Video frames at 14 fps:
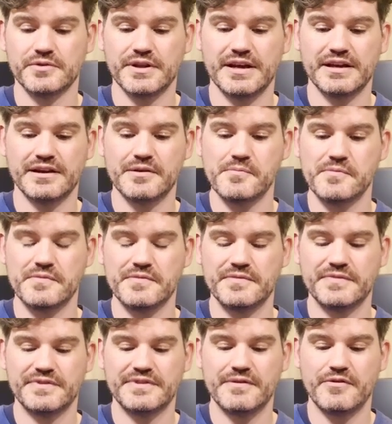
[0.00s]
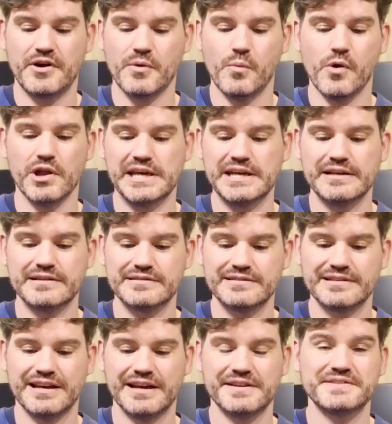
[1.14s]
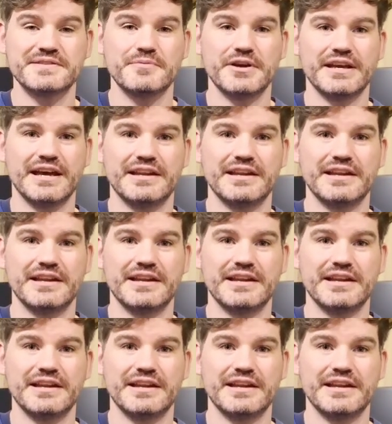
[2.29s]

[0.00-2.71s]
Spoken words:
They're very Wally to me,